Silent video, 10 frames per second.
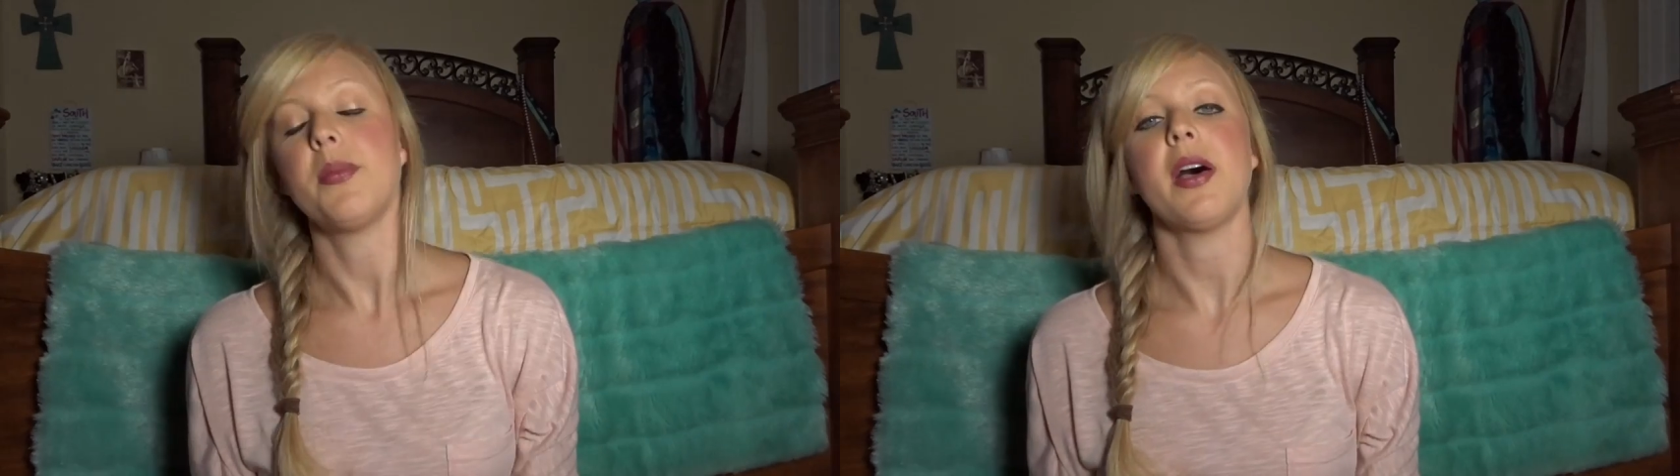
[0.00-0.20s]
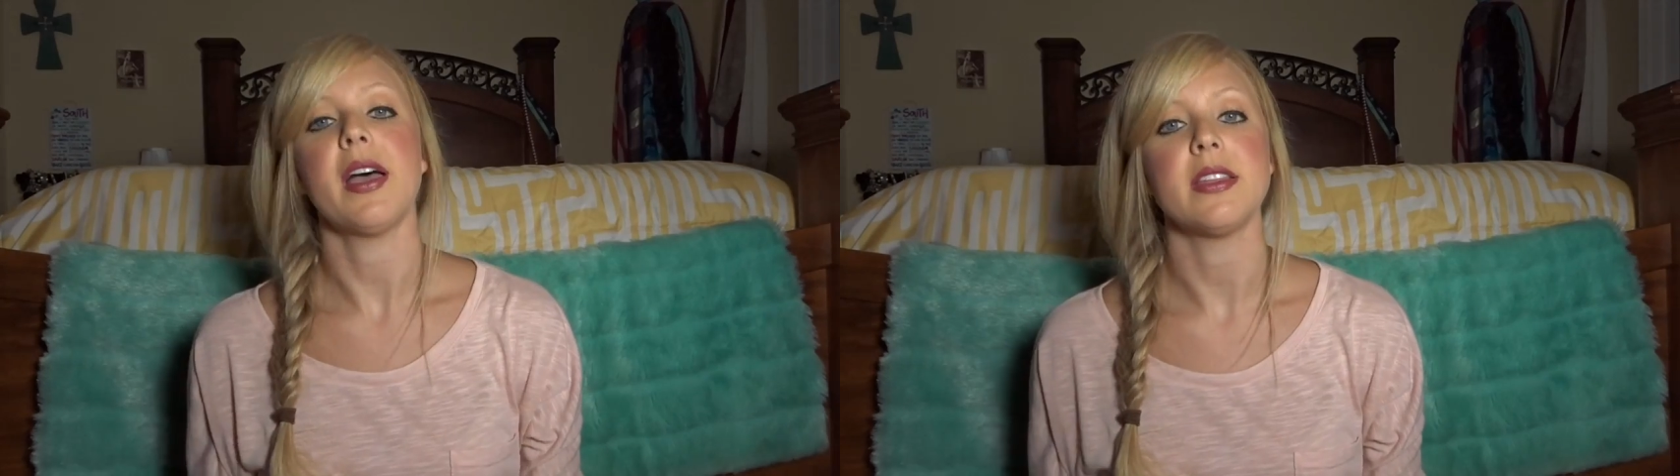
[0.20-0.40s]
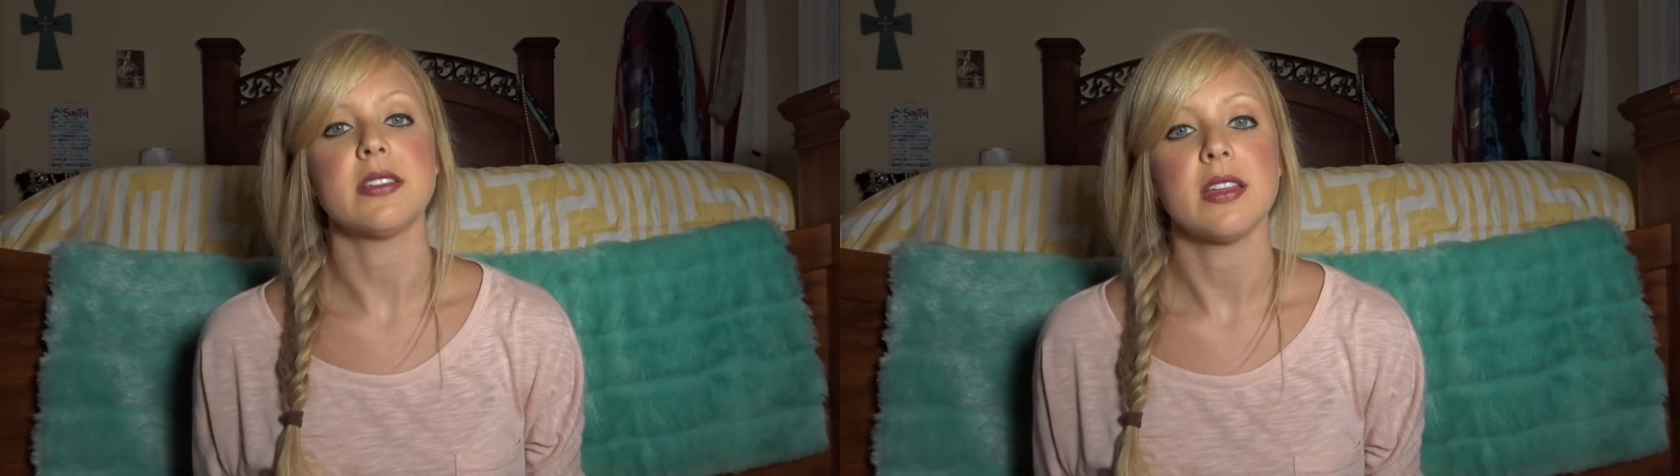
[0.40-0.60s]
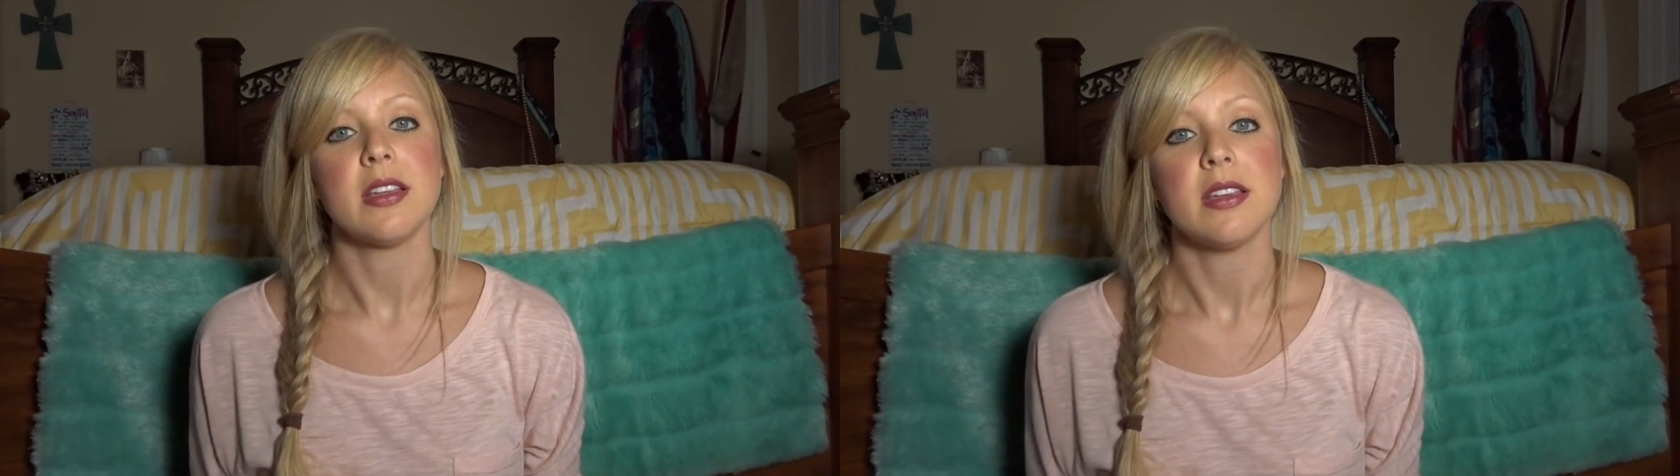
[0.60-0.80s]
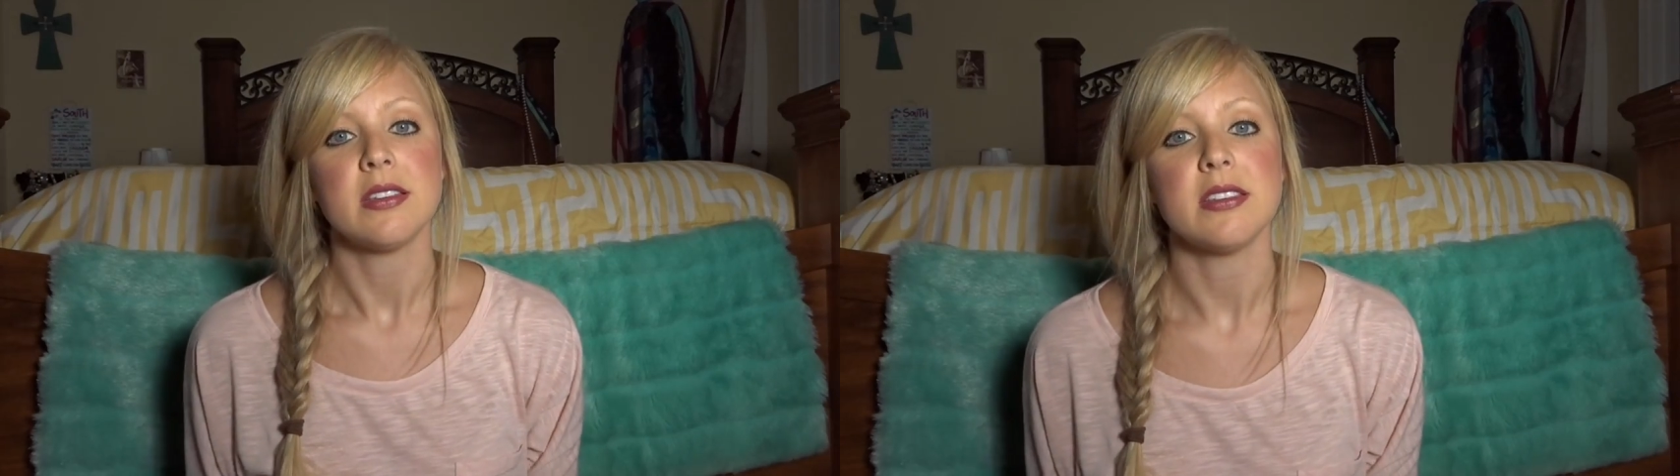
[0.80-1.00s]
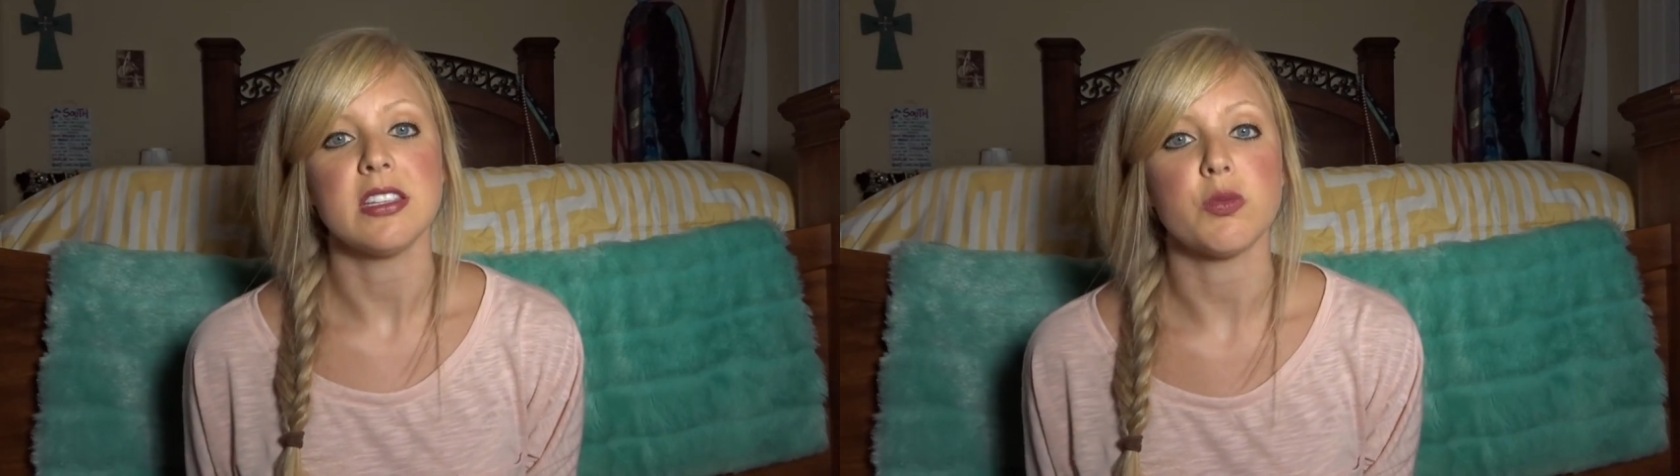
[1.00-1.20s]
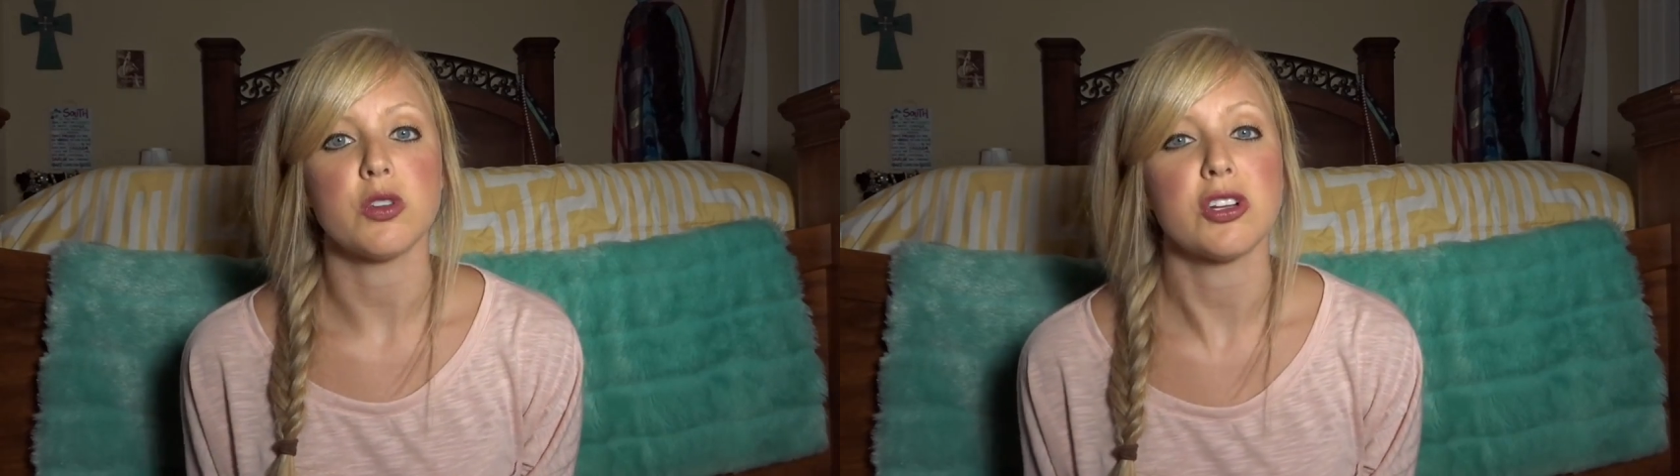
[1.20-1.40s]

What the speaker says: But since we're